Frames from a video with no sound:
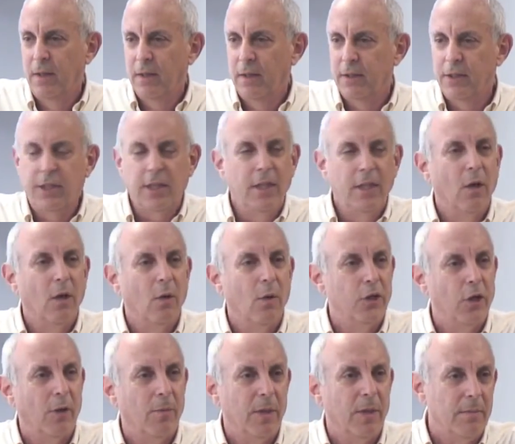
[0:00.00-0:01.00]
The CEO in
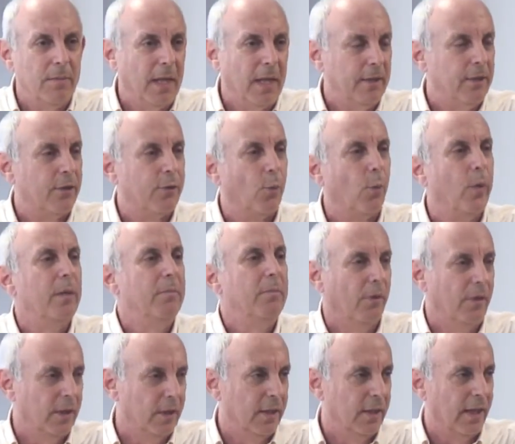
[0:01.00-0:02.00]
Germany made $3
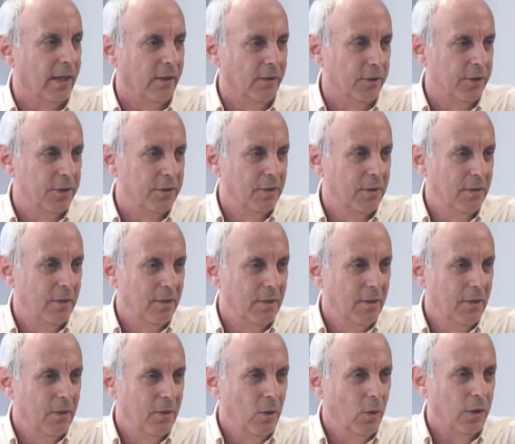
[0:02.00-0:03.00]
million,
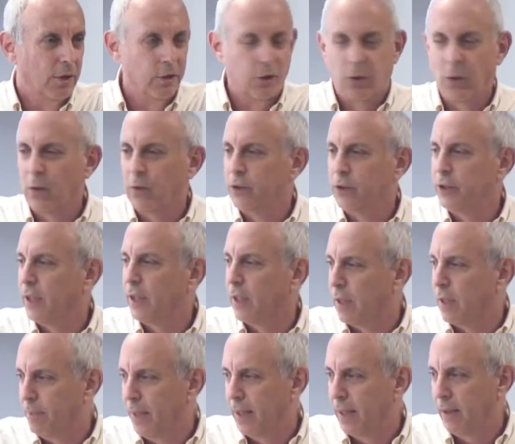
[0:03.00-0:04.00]
who controls the
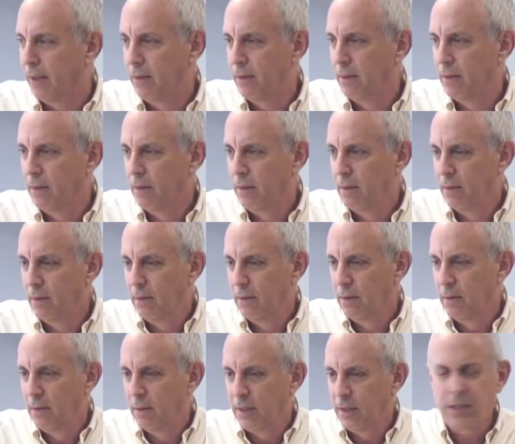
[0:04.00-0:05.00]
company.
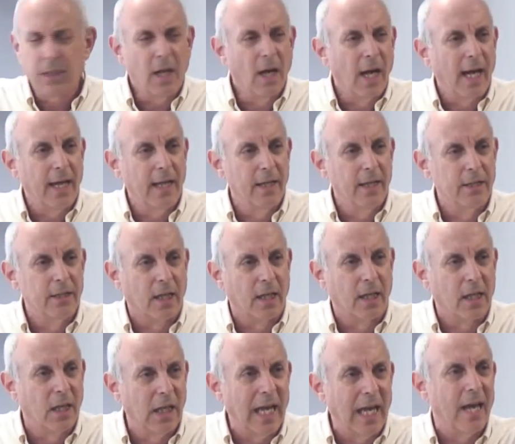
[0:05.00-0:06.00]
This guy is a
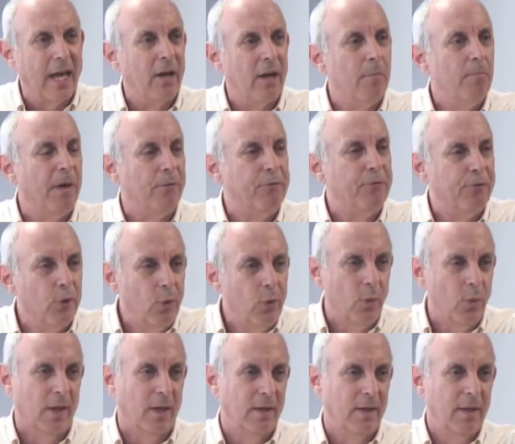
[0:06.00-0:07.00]
clown and
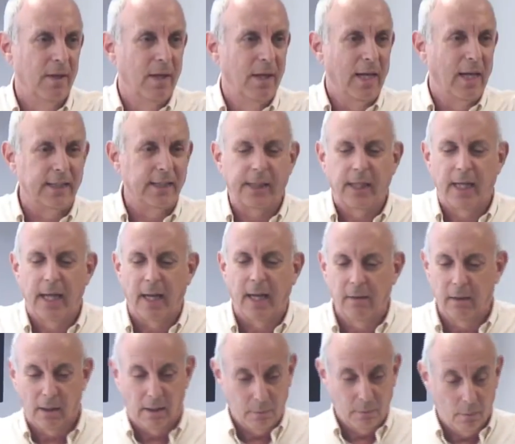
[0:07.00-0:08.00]
buffoon. Hasn't
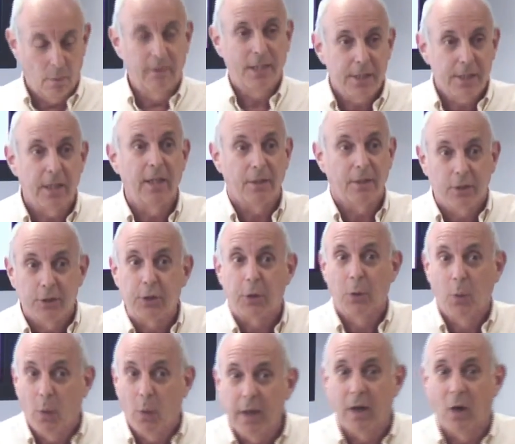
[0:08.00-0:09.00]
had, and this is an
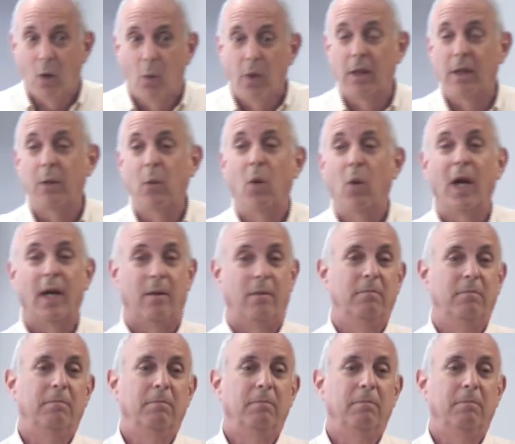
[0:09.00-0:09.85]
industry we know really well.